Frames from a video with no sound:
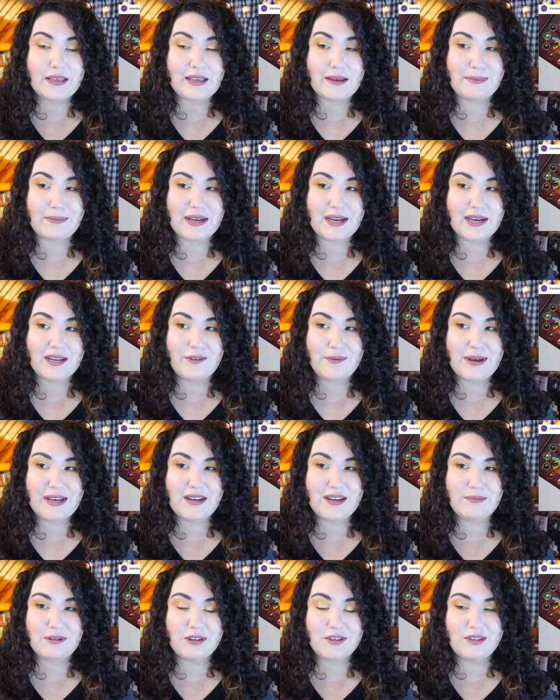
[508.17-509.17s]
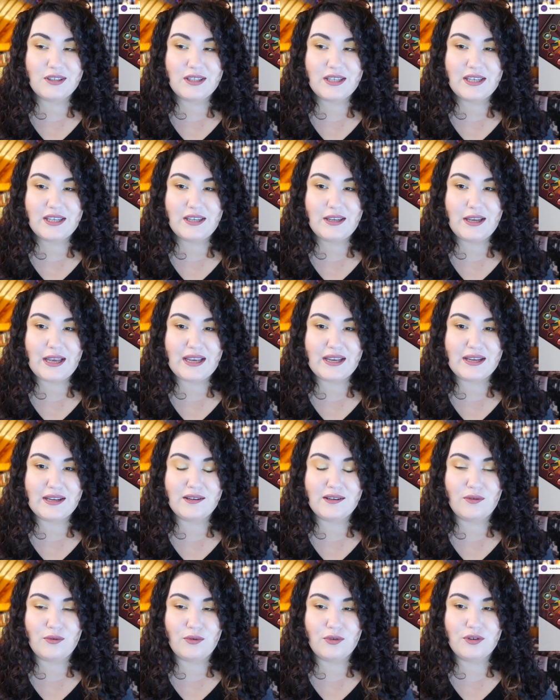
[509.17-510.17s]
Am I gonna wake up early
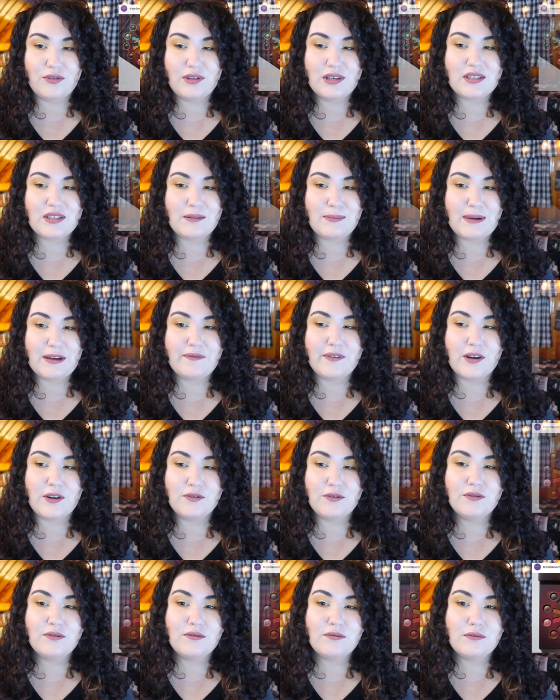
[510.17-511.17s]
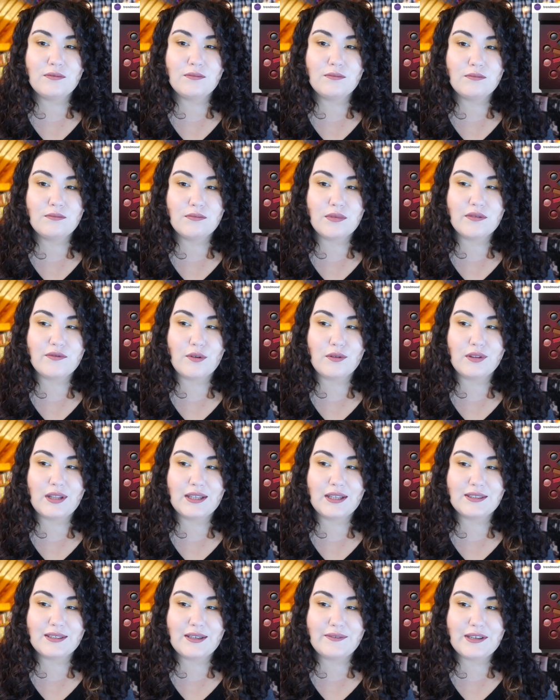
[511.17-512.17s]
and order this on my phone before
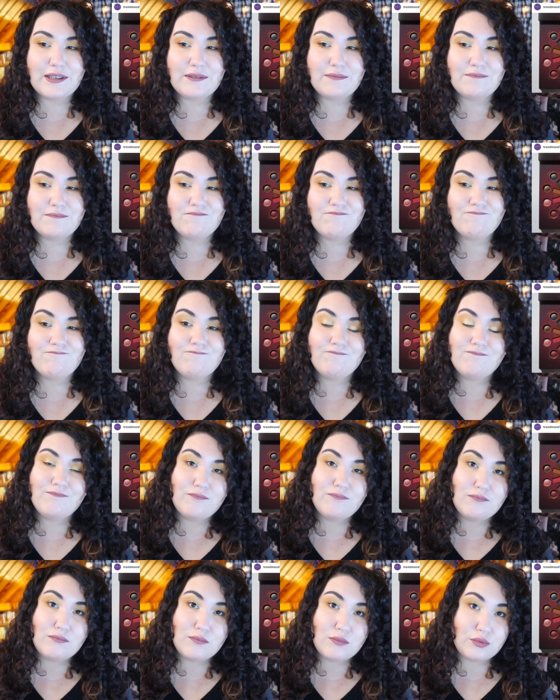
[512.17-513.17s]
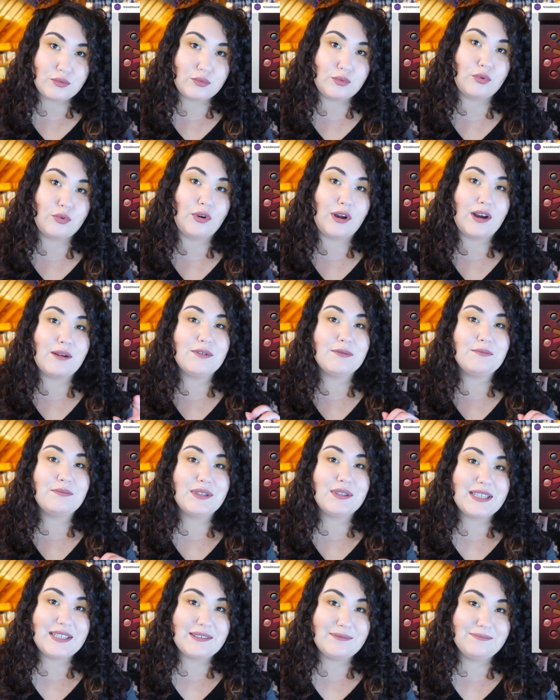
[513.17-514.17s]
Thanksgiving?
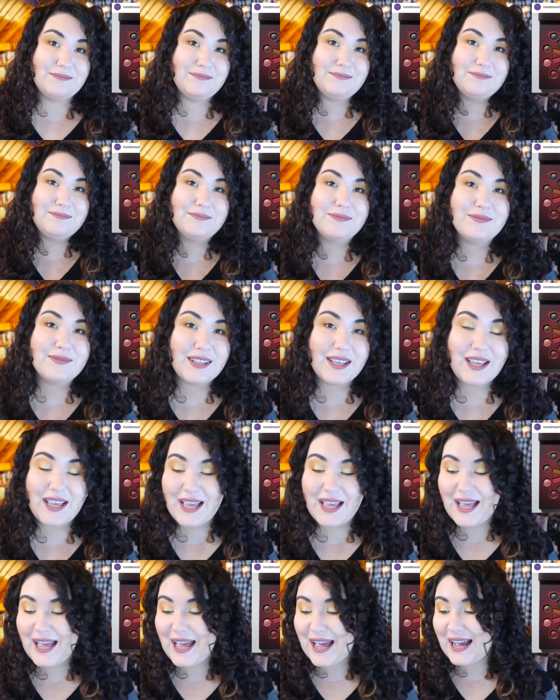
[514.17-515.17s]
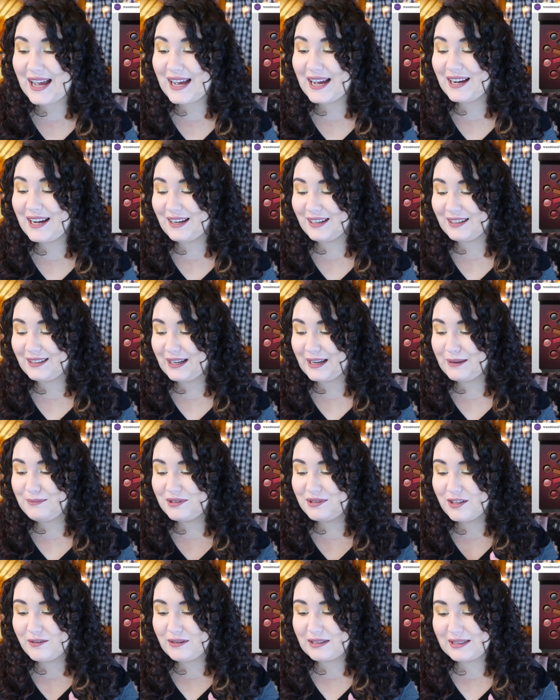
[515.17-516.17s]
Probably. Ah, I'm
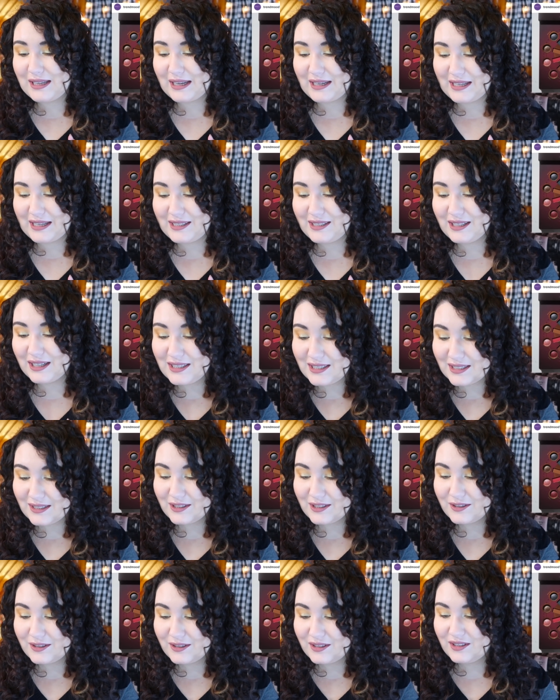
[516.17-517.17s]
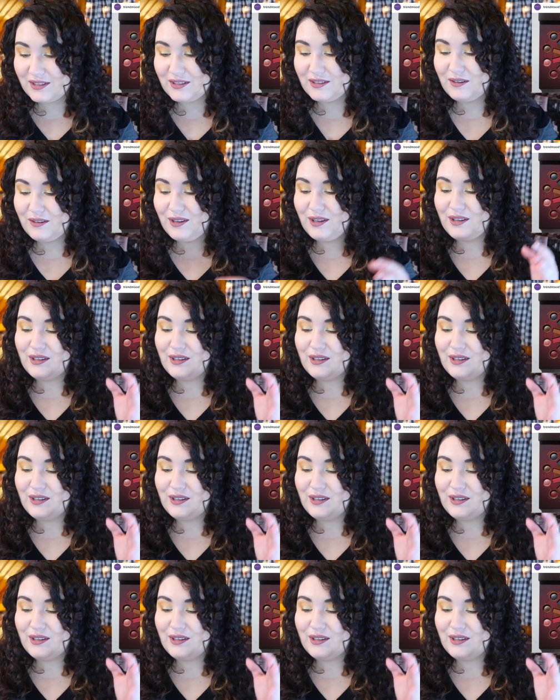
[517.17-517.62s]
so excited. It does look